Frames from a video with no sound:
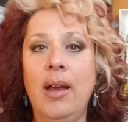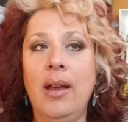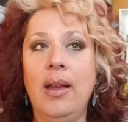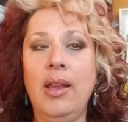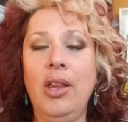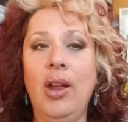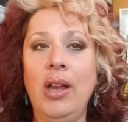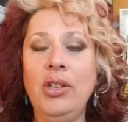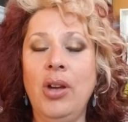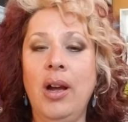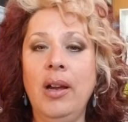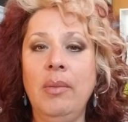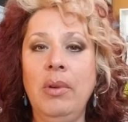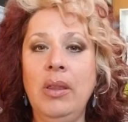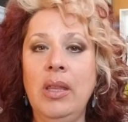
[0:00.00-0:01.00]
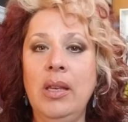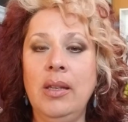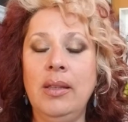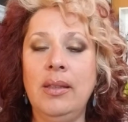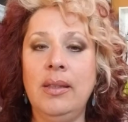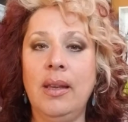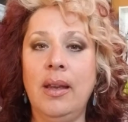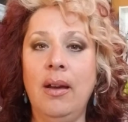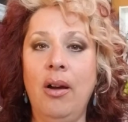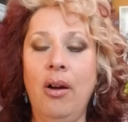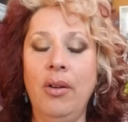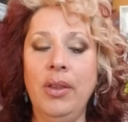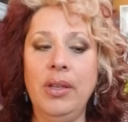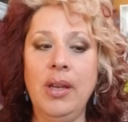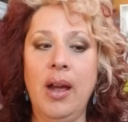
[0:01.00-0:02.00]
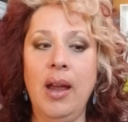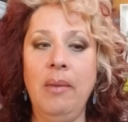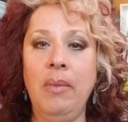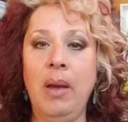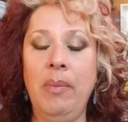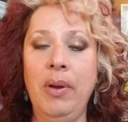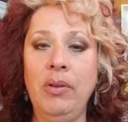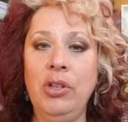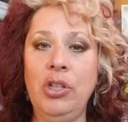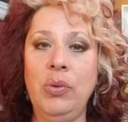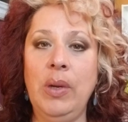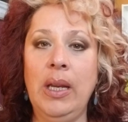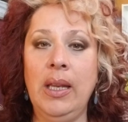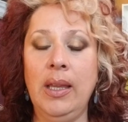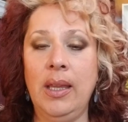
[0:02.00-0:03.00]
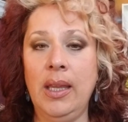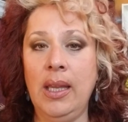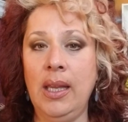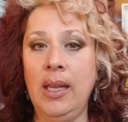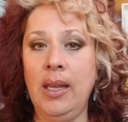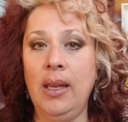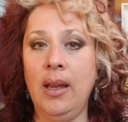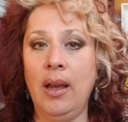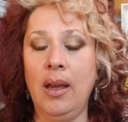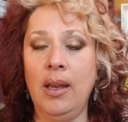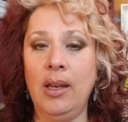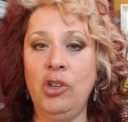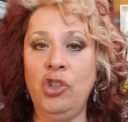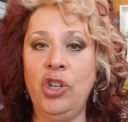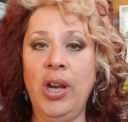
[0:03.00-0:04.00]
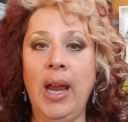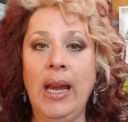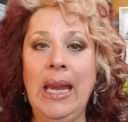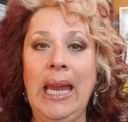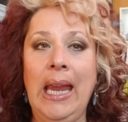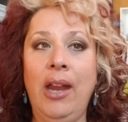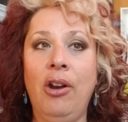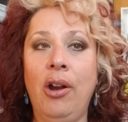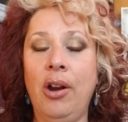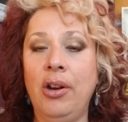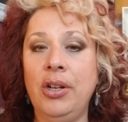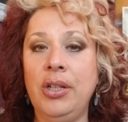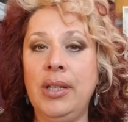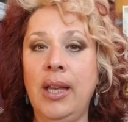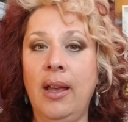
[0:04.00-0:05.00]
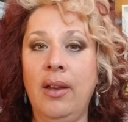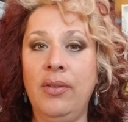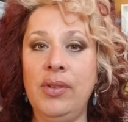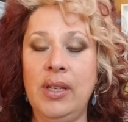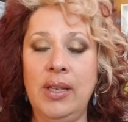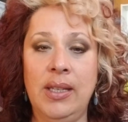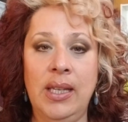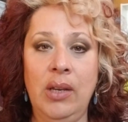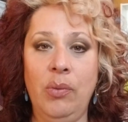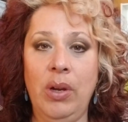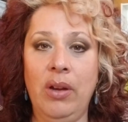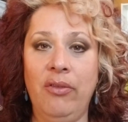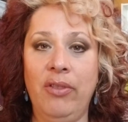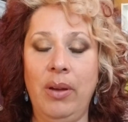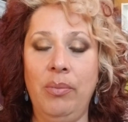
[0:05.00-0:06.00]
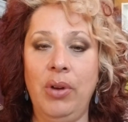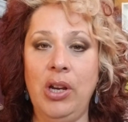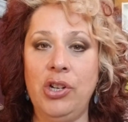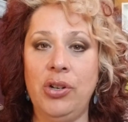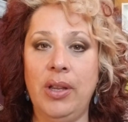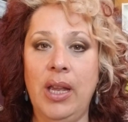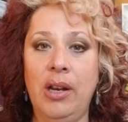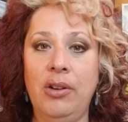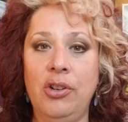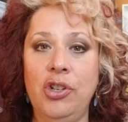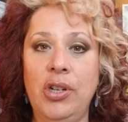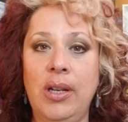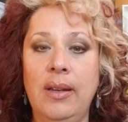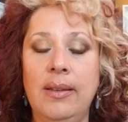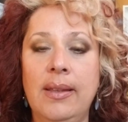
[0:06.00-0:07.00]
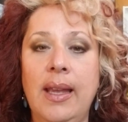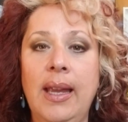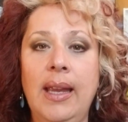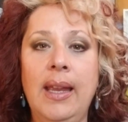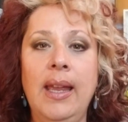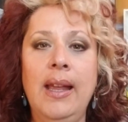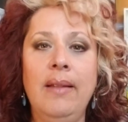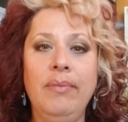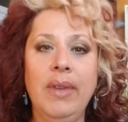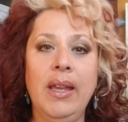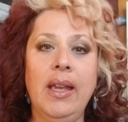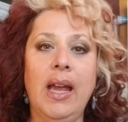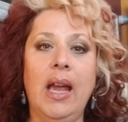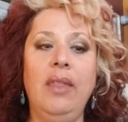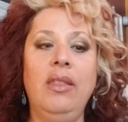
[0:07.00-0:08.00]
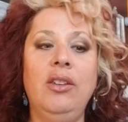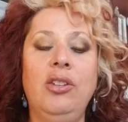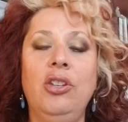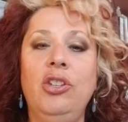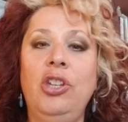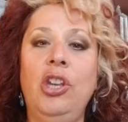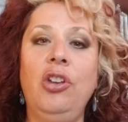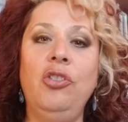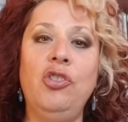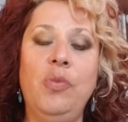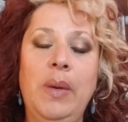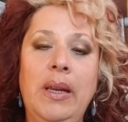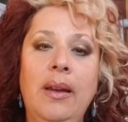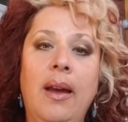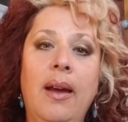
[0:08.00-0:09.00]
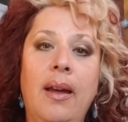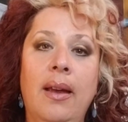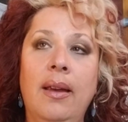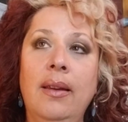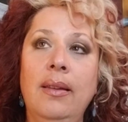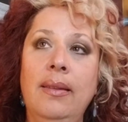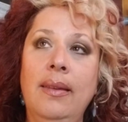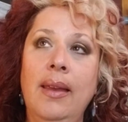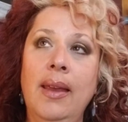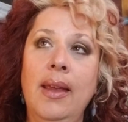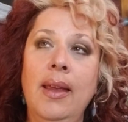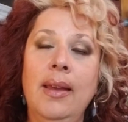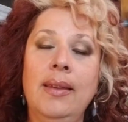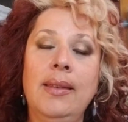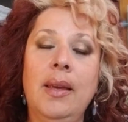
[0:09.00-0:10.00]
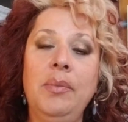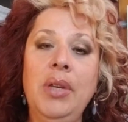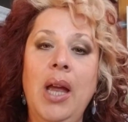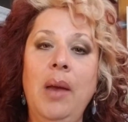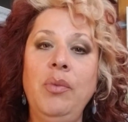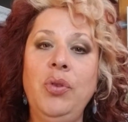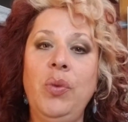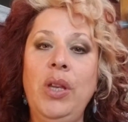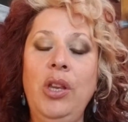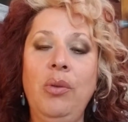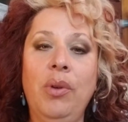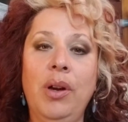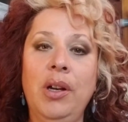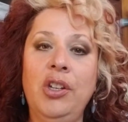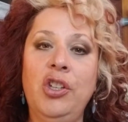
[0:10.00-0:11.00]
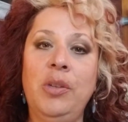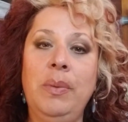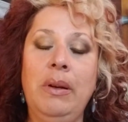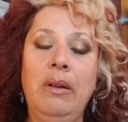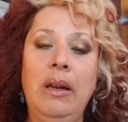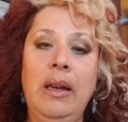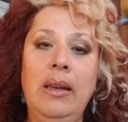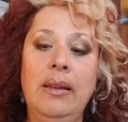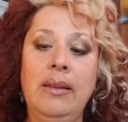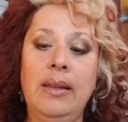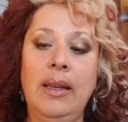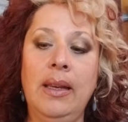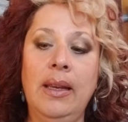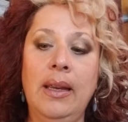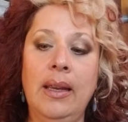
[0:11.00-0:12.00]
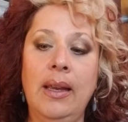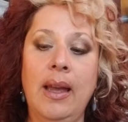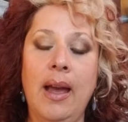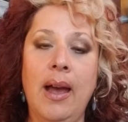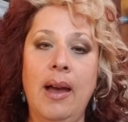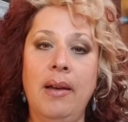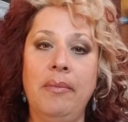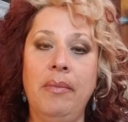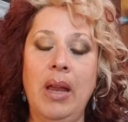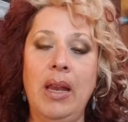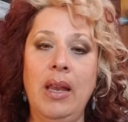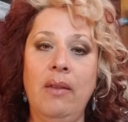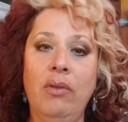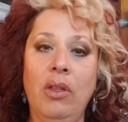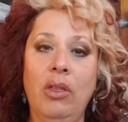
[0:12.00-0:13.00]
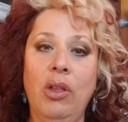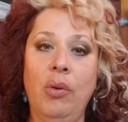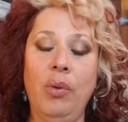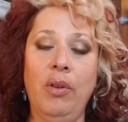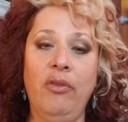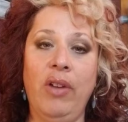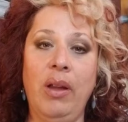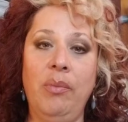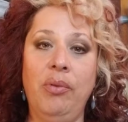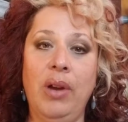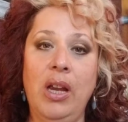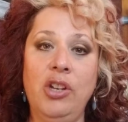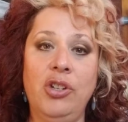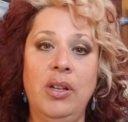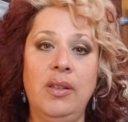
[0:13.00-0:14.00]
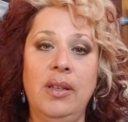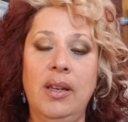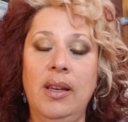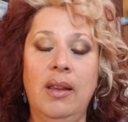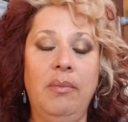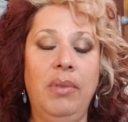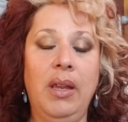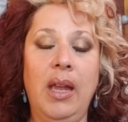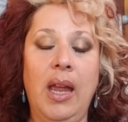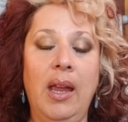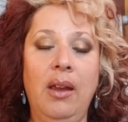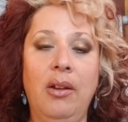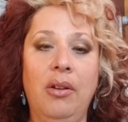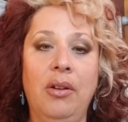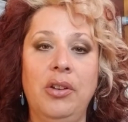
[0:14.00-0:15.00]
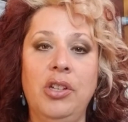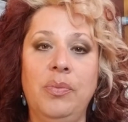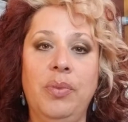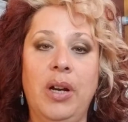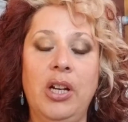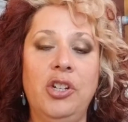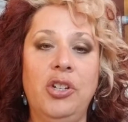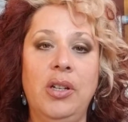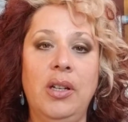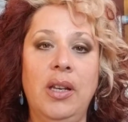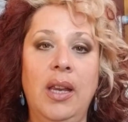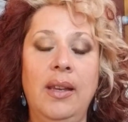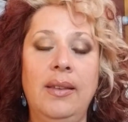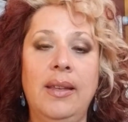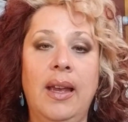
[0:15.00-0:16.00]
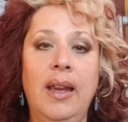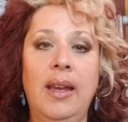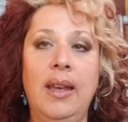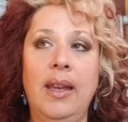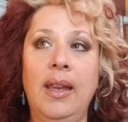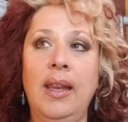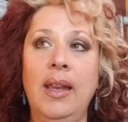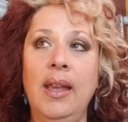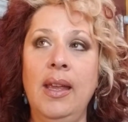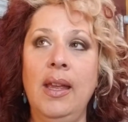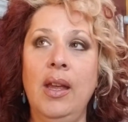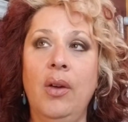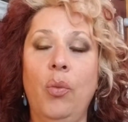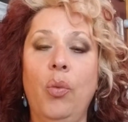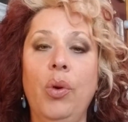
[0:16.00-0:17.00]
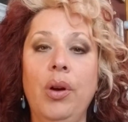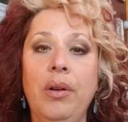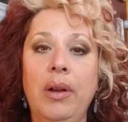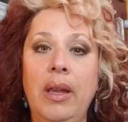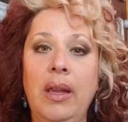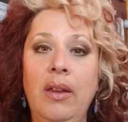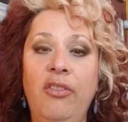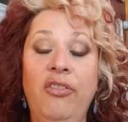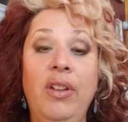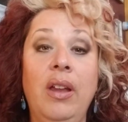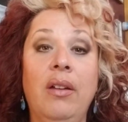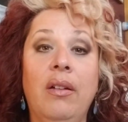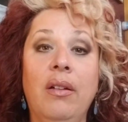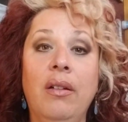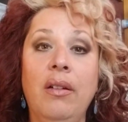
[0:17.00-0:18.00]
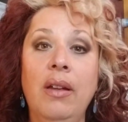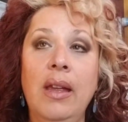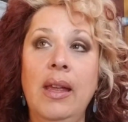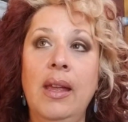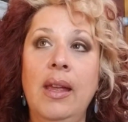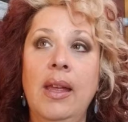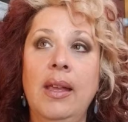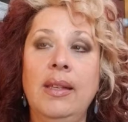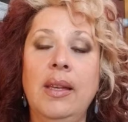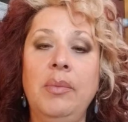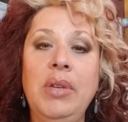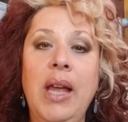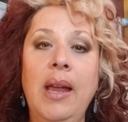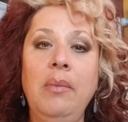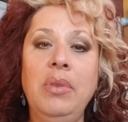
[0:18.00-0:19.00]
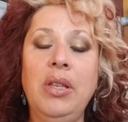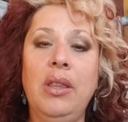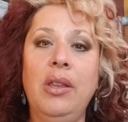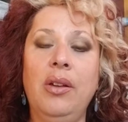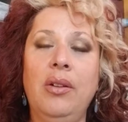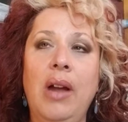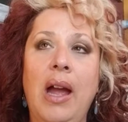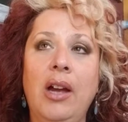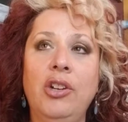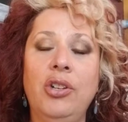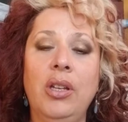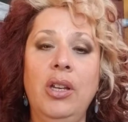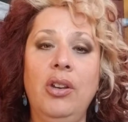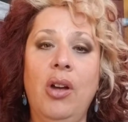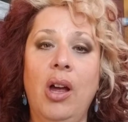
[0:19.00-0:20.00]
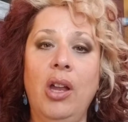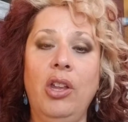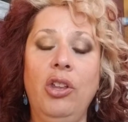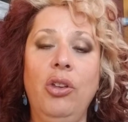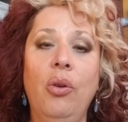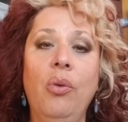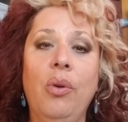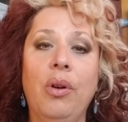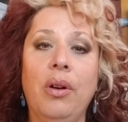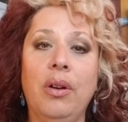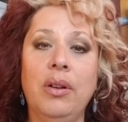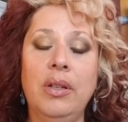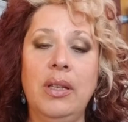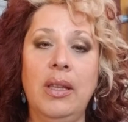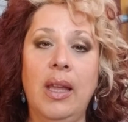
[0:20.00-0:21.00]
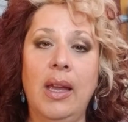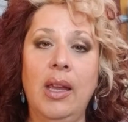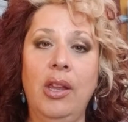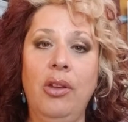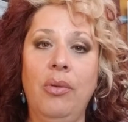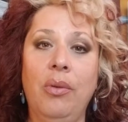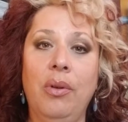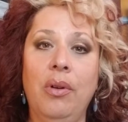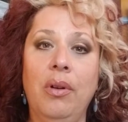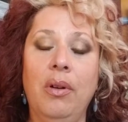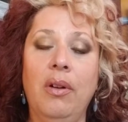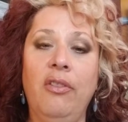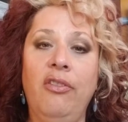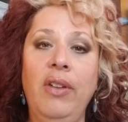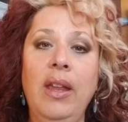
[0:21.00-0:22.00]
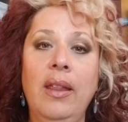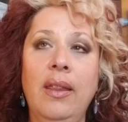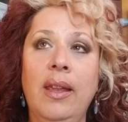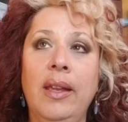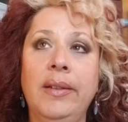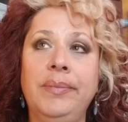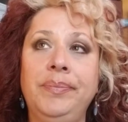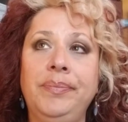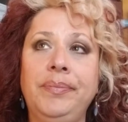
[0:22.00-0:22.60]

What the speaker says: yeah, I talk about this all the time about doing the check in on ourselves and see what your vibrational energy is like. And this is huge because sometimes when you are experiencing any of the lower vibrations, and it can be anger, depression, anxiety, worry, fear, sometimes they're actually not yours that you're feeling.